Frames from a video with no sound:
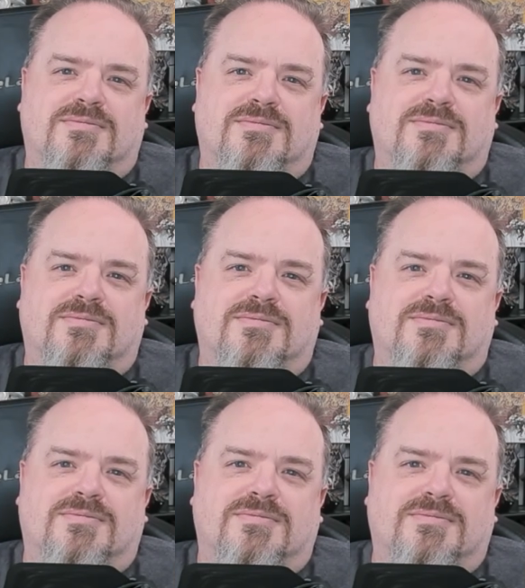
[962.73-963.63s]

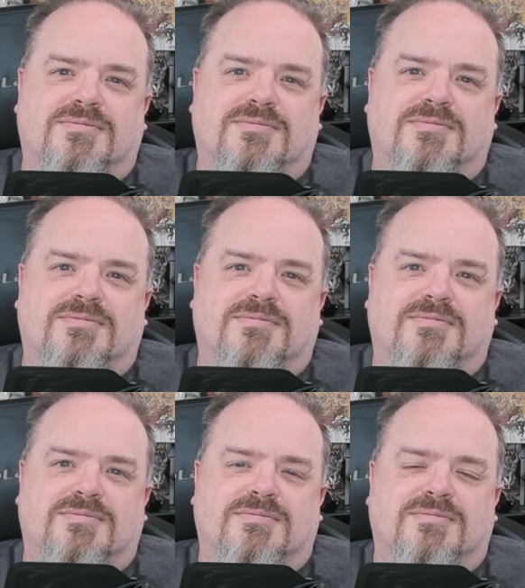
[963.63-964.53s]

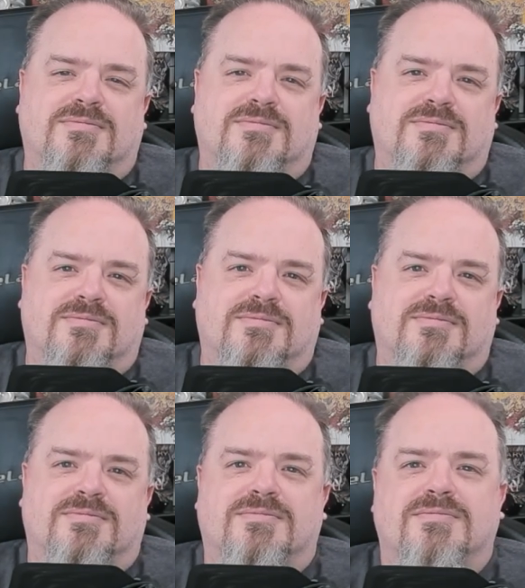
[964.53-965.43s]

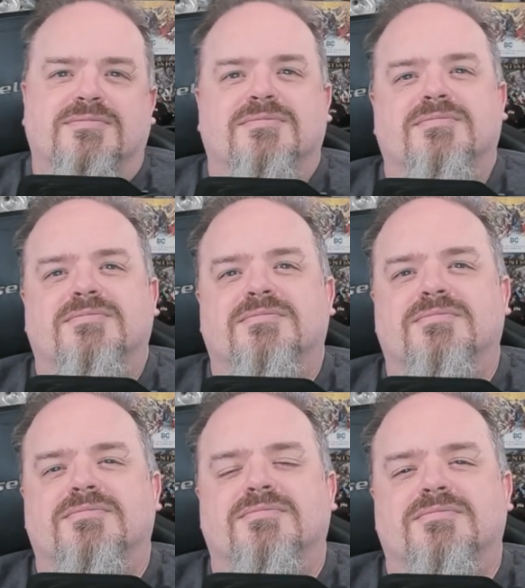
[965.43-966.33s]

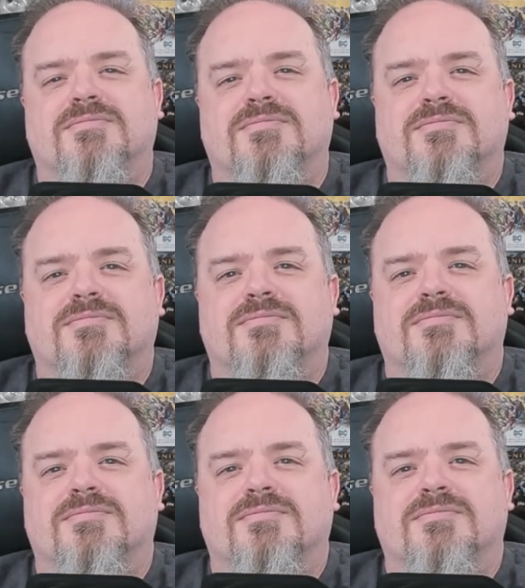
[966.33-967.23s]

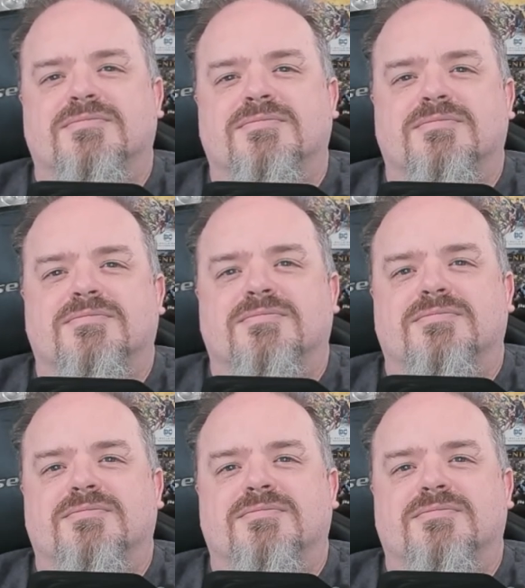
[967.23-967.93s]
This person isn't speaking.